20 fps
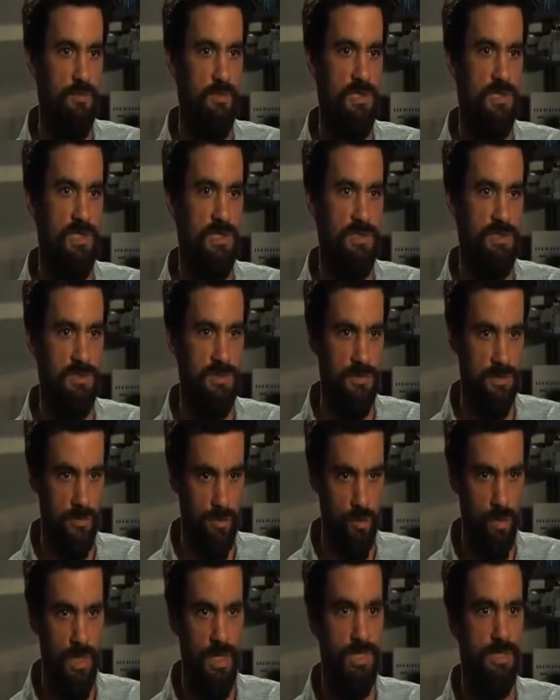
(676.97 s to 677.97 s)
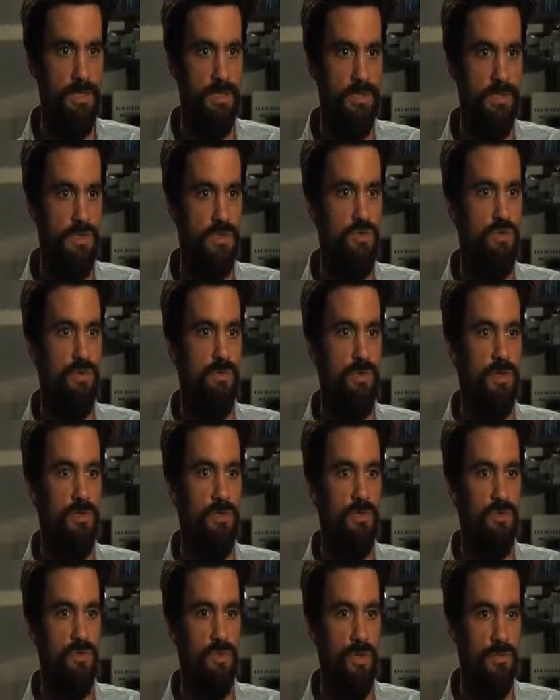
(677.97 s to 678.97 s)
because they're widely distributed
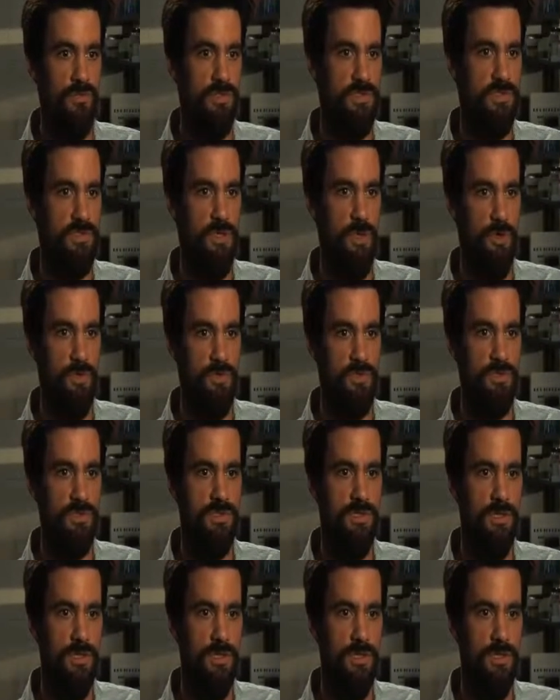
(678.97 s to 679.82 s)
throughout this coast.